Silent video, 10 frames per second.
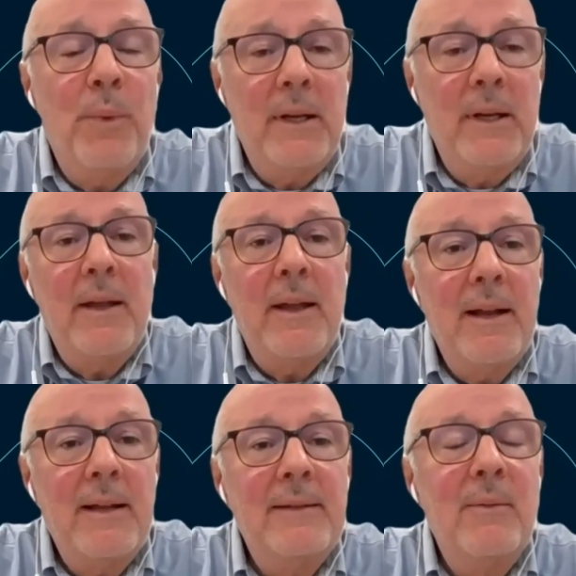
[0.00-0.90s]
is
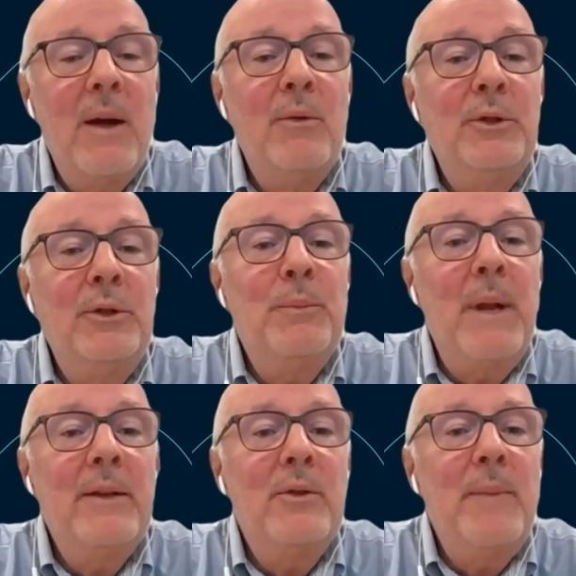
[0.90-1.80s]
definitely
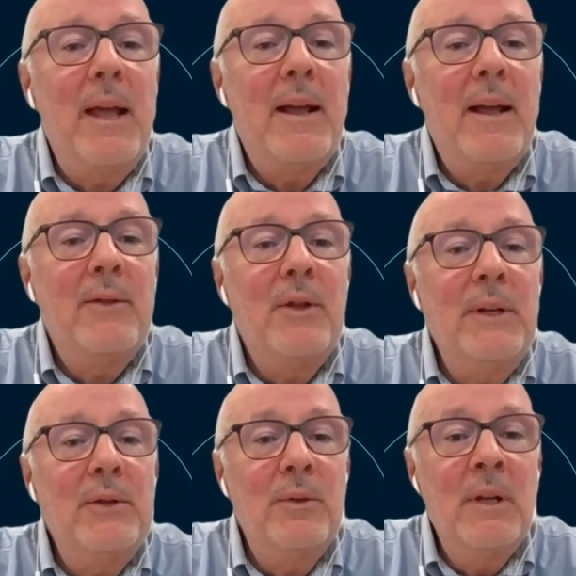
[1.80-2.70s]
unique
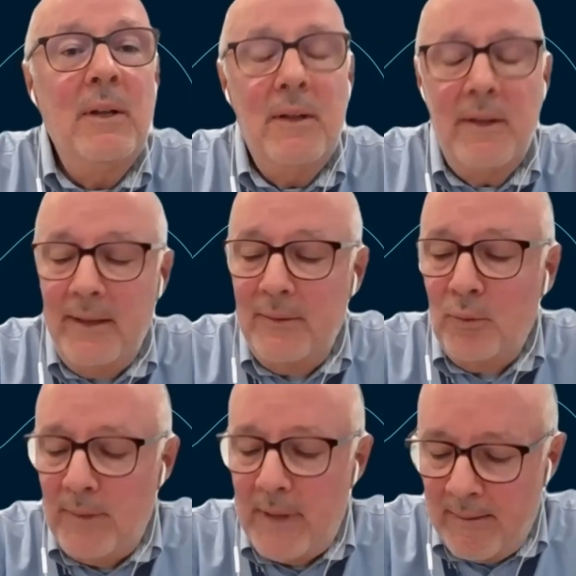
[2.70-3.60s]
to this company
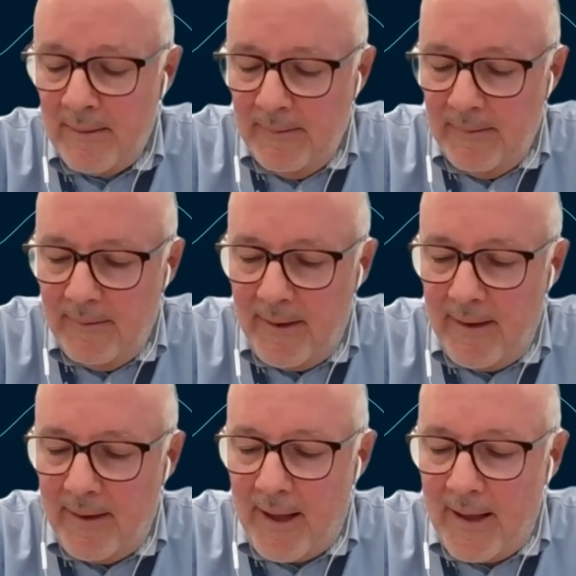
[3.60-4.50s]
compared to other market
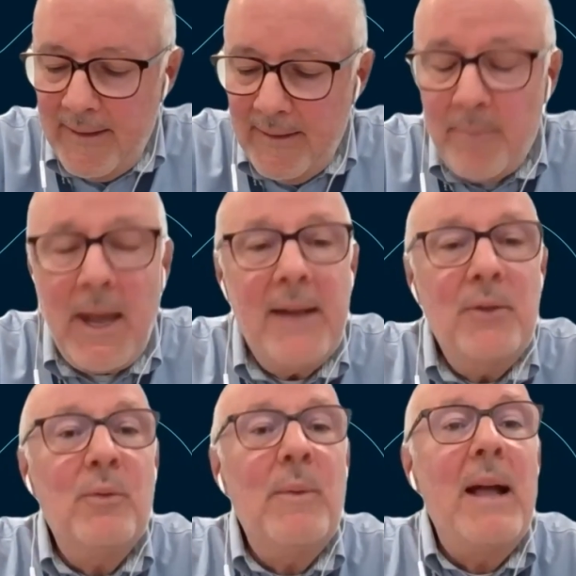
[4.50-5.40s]
players.
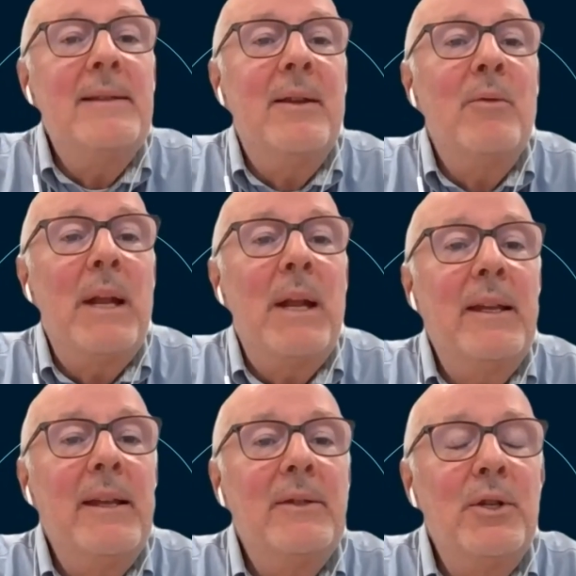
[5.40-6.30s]
So
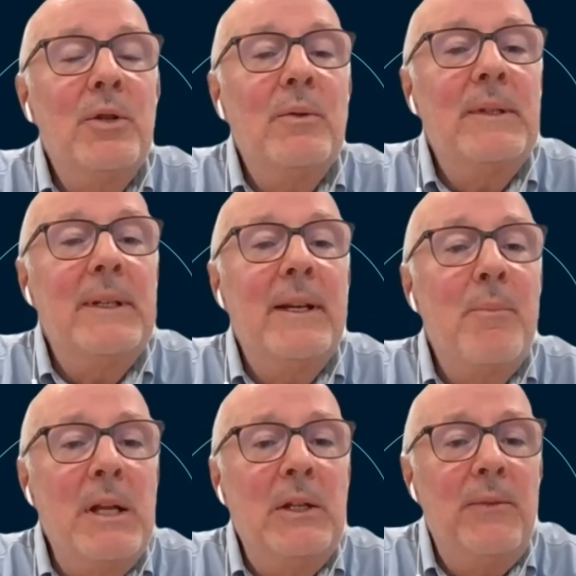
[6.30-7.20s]
that gives us
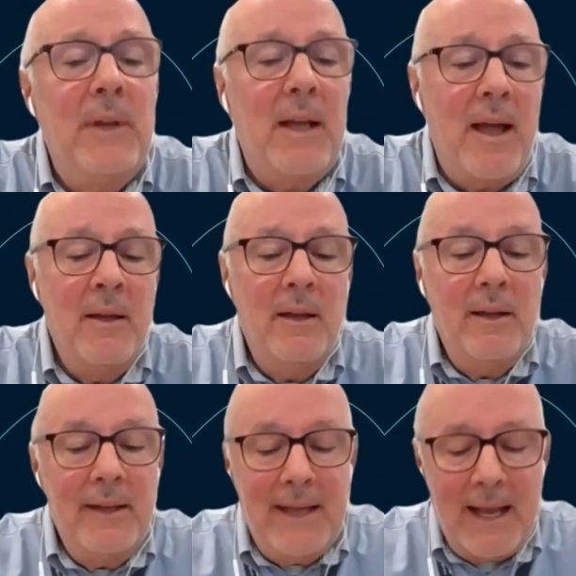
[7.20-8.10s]
yet another
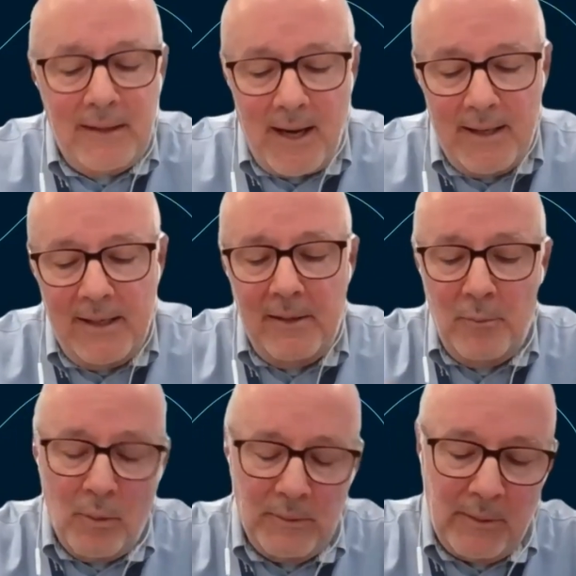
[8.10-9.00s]
reason so
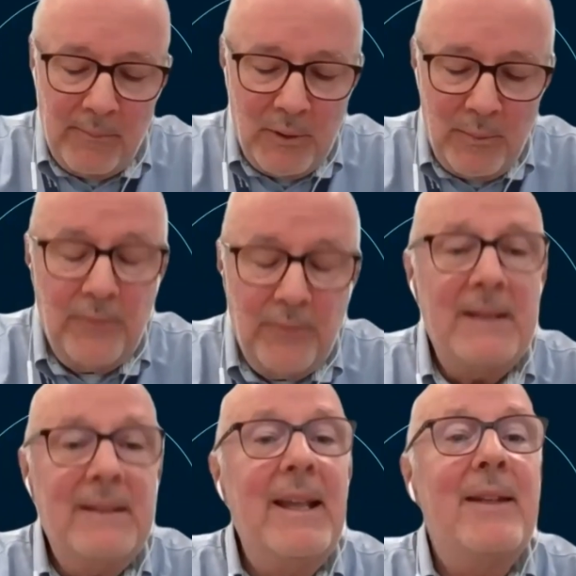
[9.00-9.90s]
we can
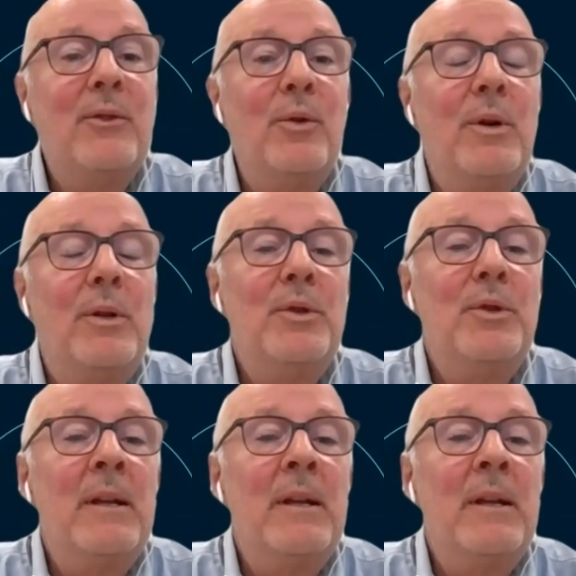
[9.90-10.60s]
price and